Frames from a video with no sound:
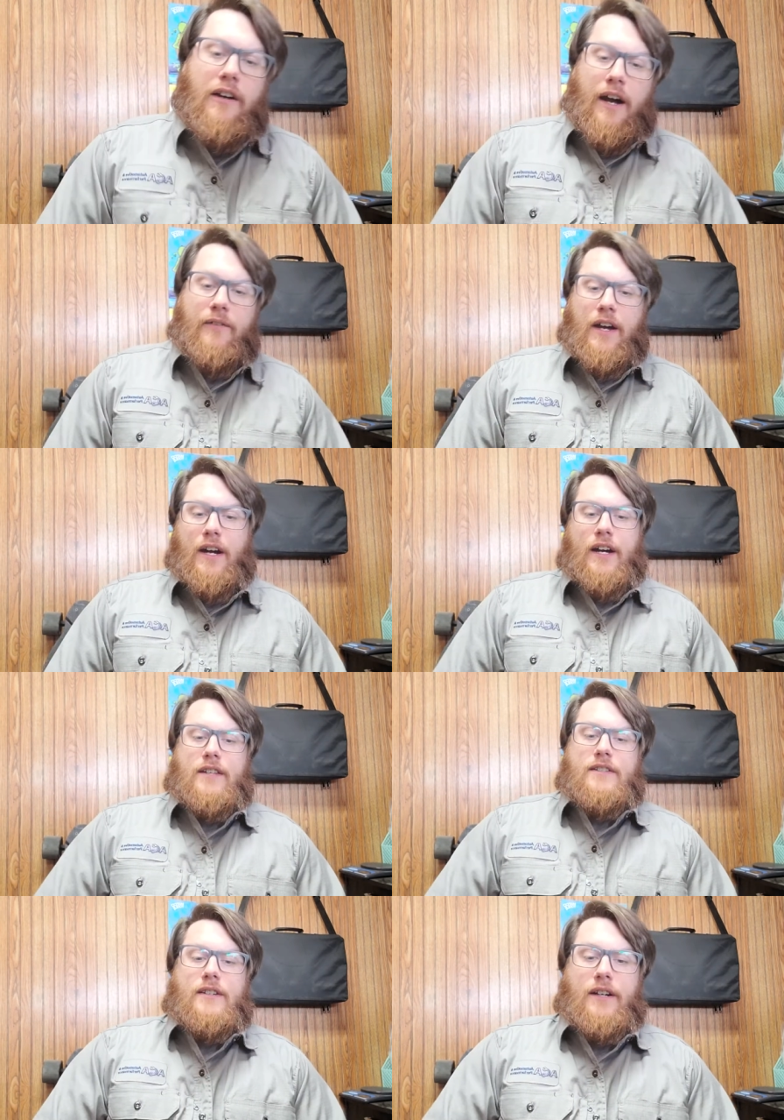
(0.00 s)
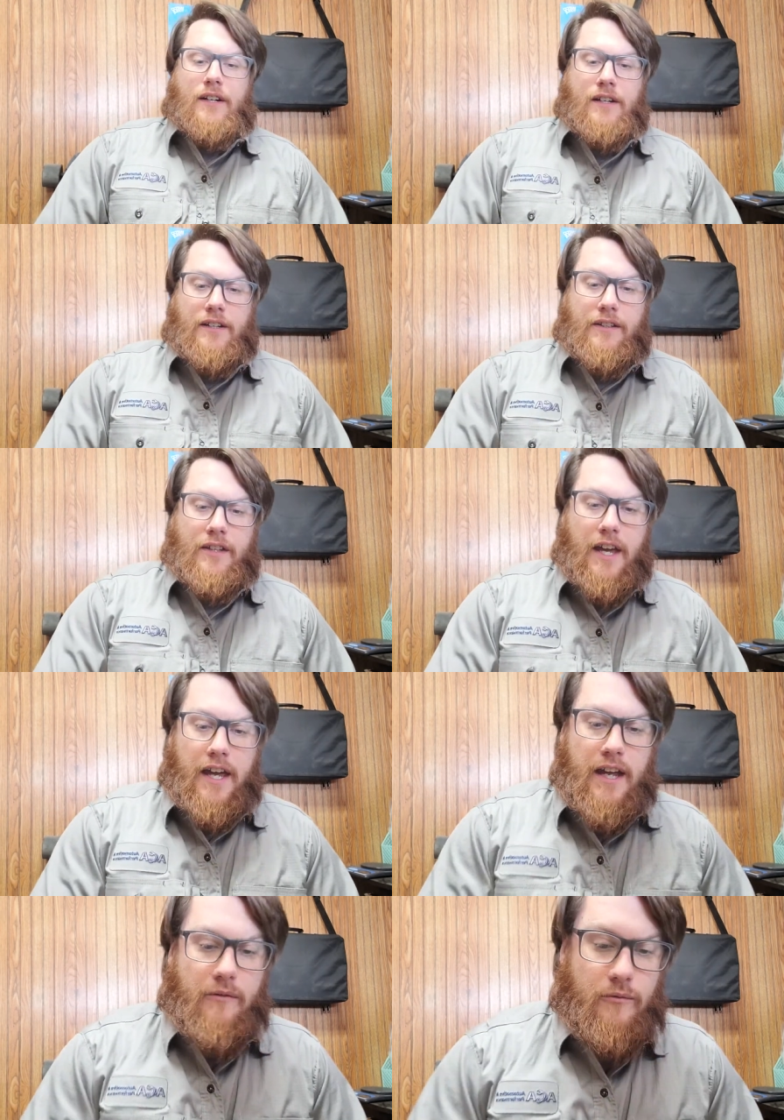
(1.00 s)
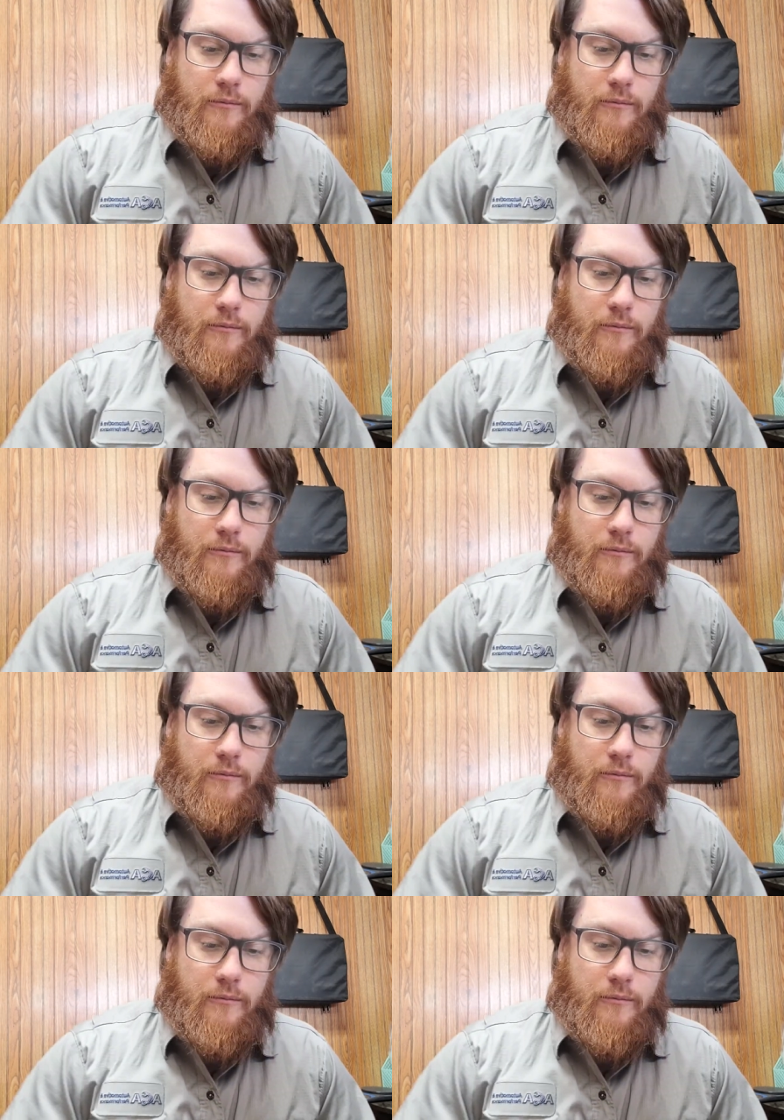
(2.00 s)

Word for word: I've got uh, a,